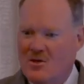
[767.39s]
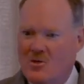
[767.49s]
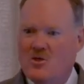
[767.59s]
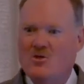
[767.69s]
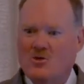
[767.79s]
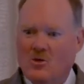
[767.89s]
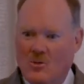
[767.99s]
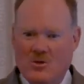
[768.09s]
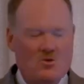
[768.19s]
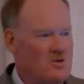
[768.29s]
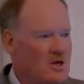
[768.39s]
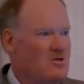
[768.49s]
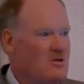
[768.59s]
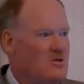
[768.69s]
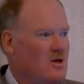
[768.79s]
which is the
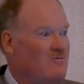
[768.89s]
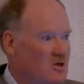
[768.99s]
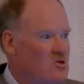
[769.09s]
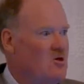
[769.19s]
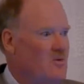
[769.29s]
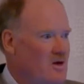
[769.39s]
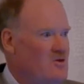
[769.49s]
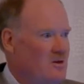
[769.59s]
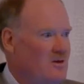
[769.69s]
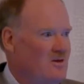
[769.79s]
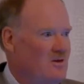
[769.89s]
homeostasis of degeneration.